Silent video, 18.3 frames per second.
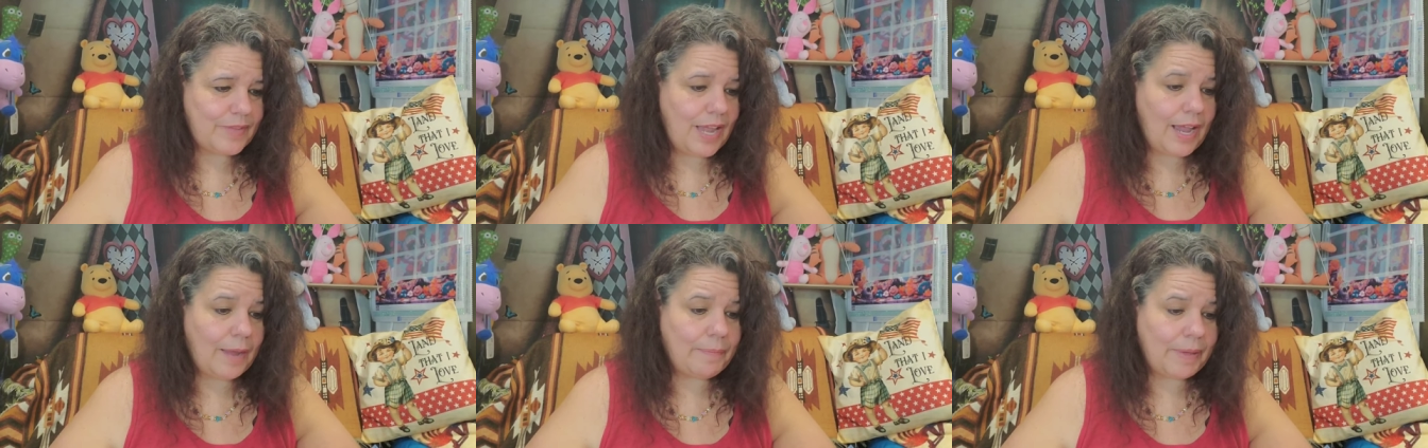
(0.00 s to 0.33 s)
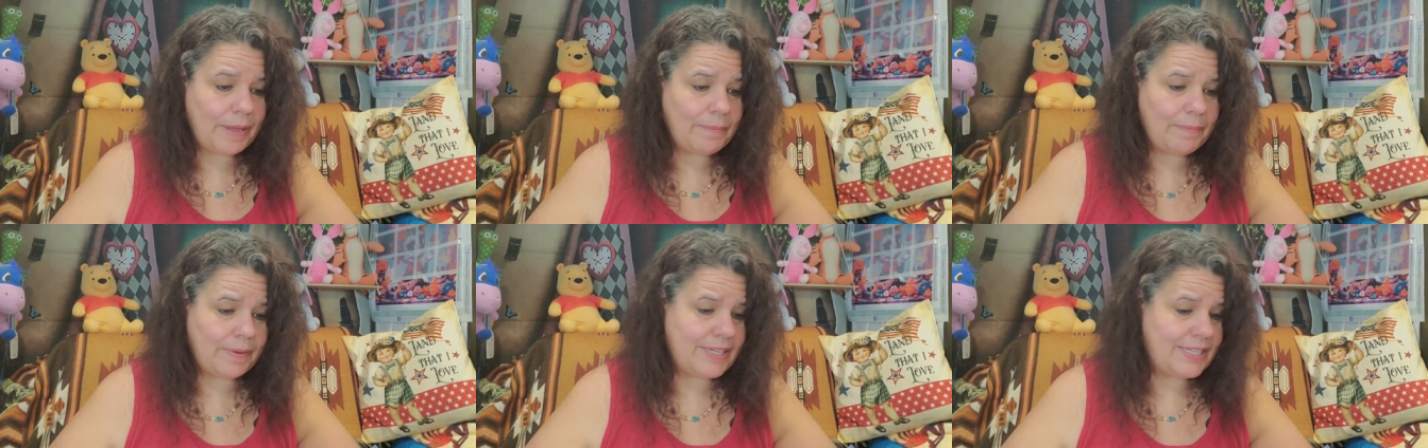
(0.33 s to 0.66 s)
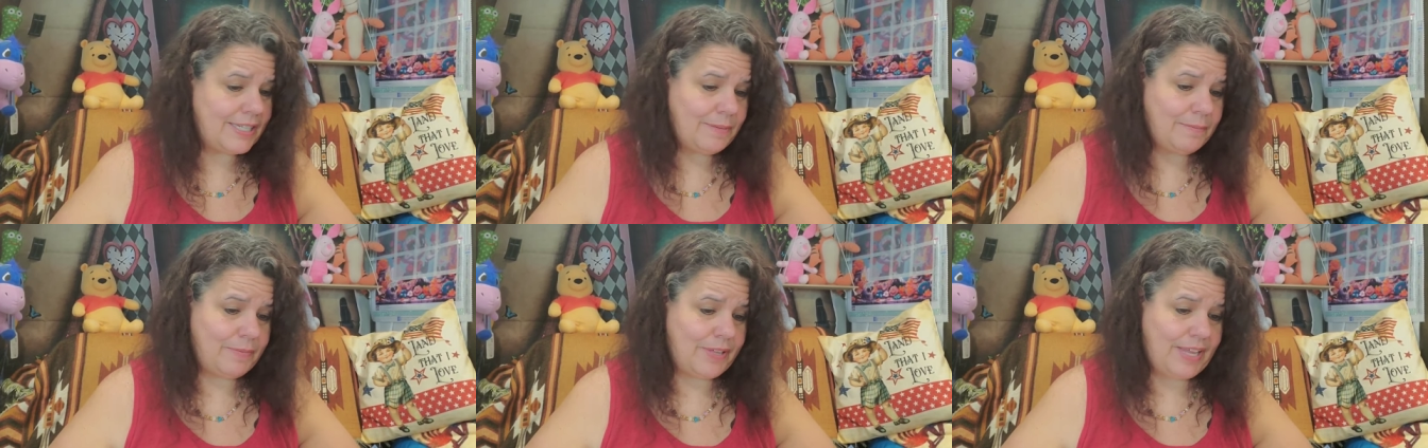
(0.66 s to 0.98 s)
I paint by
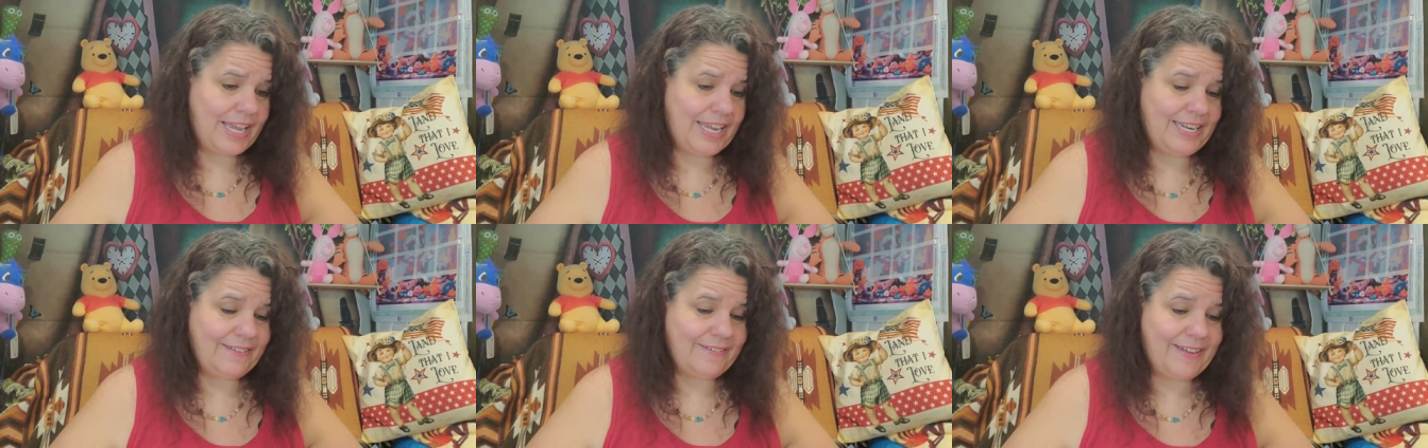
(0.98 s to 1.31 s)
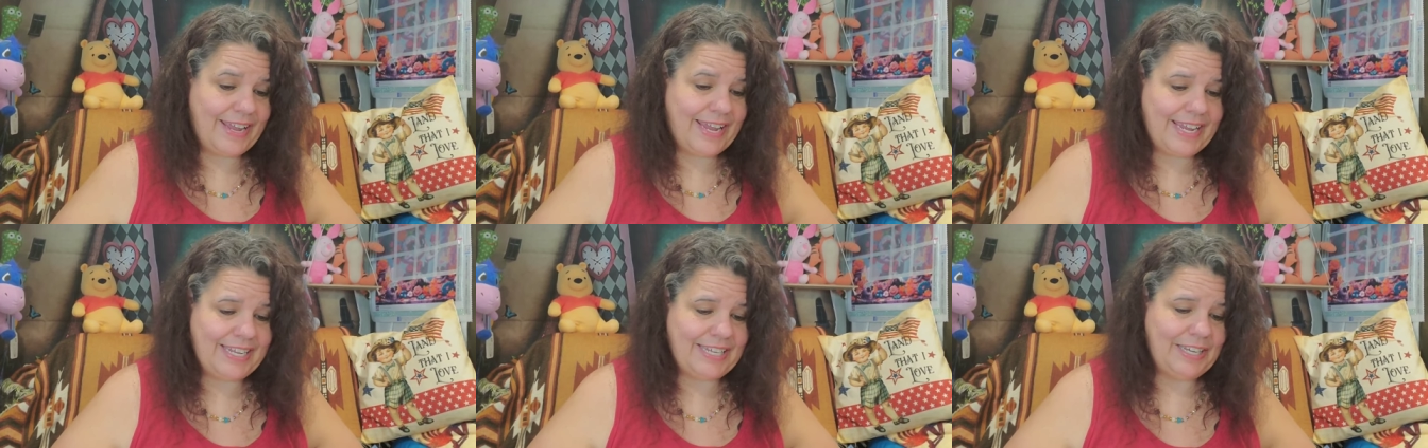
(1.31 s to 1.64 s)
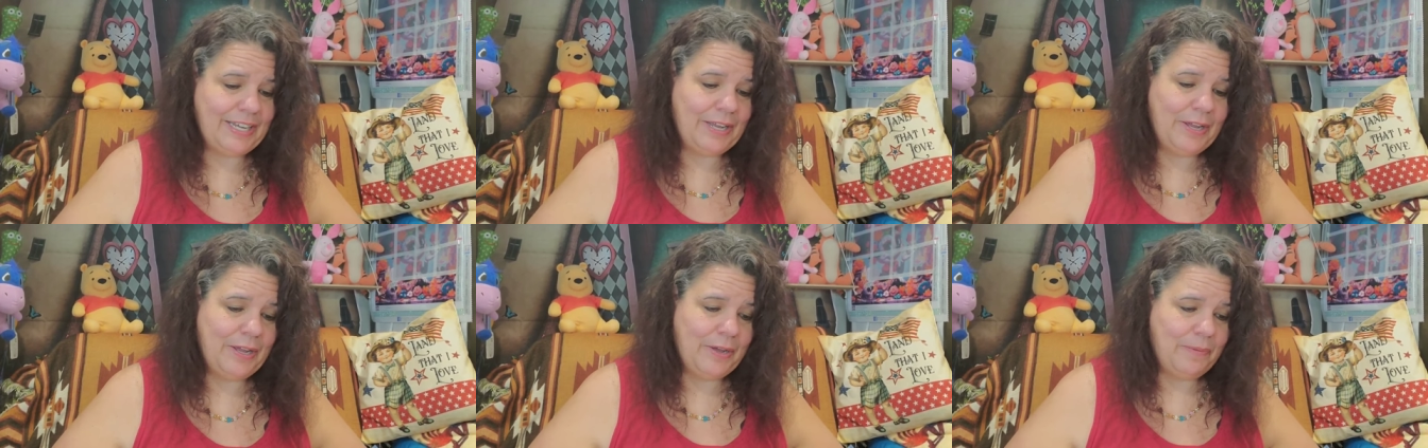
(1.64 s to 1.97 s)
symbol anyway,
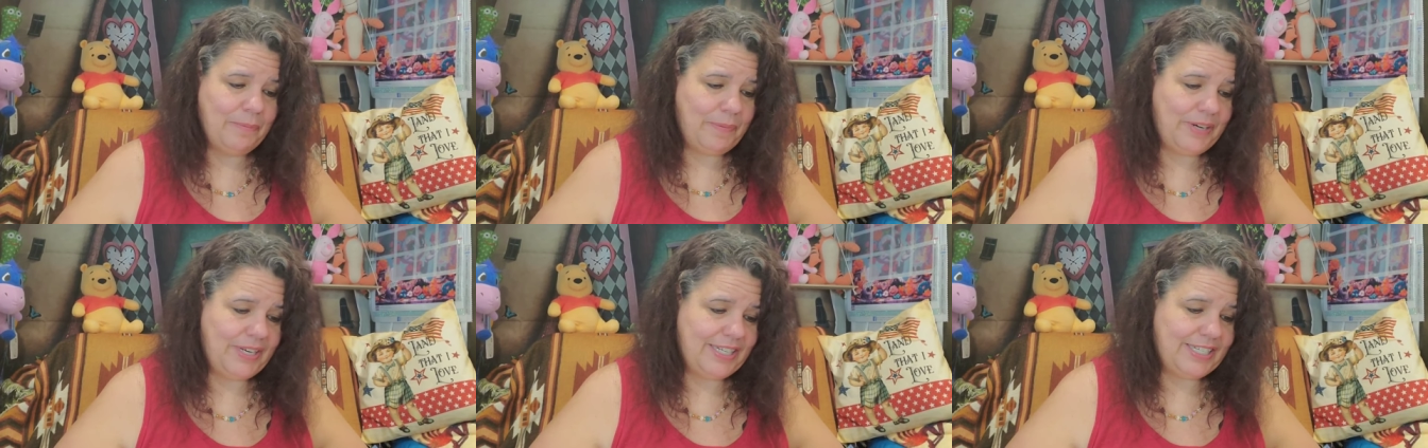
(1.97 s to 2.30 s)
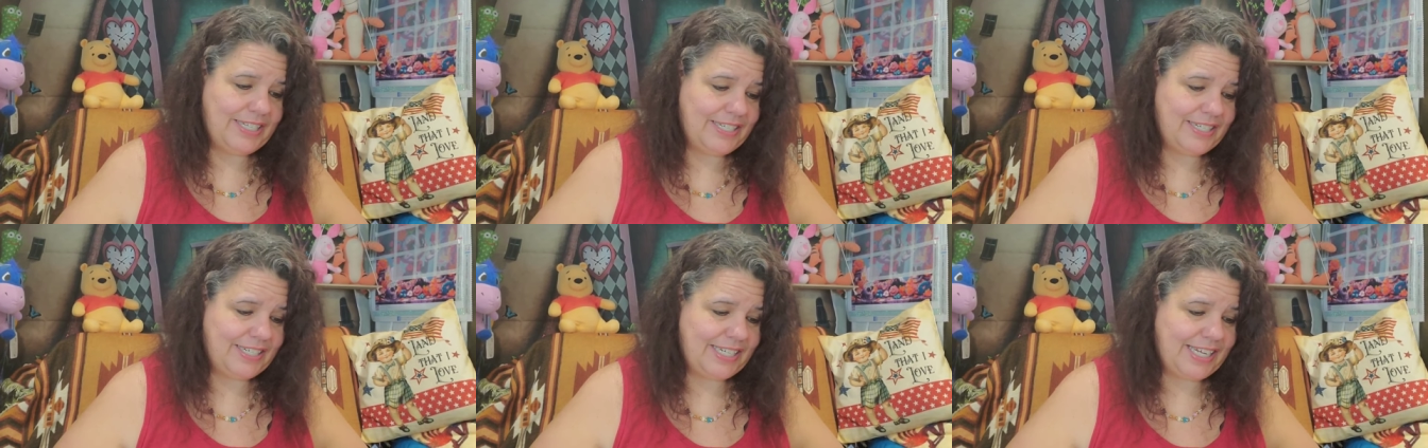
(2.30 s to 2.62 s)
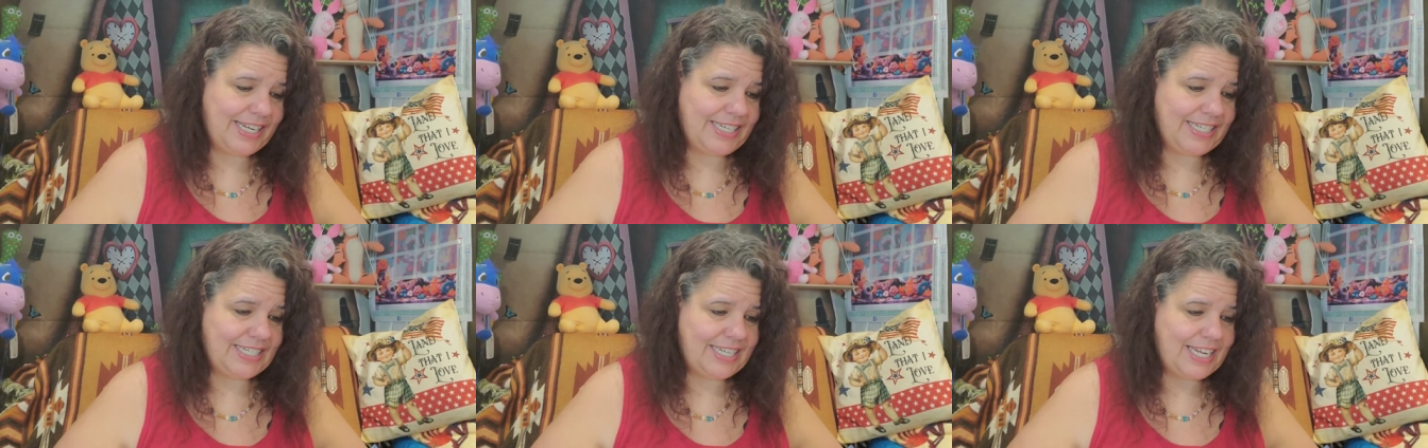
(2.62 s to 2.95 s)
but it's still
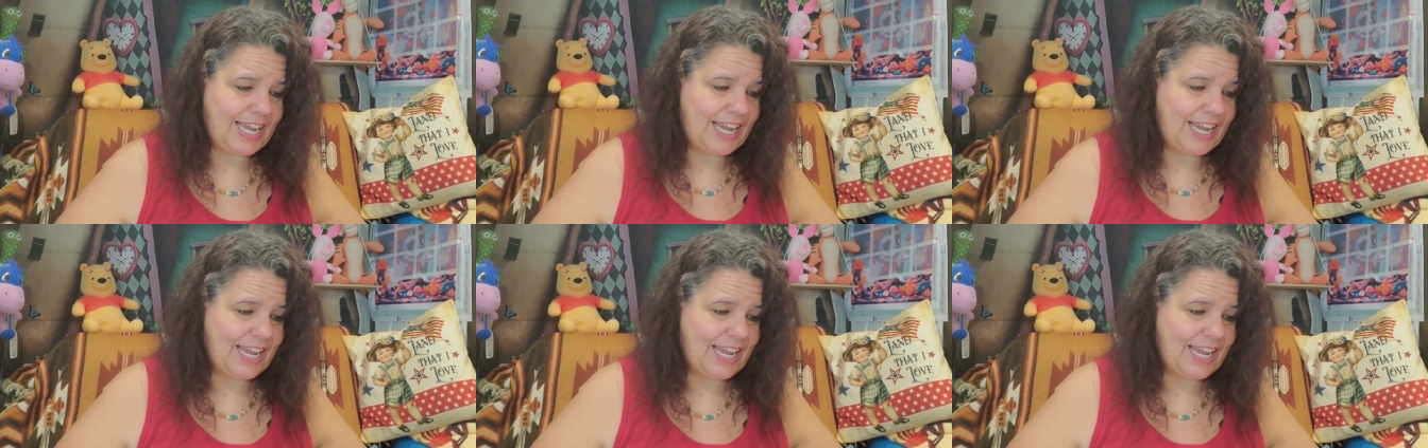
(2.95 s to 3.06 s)
nice to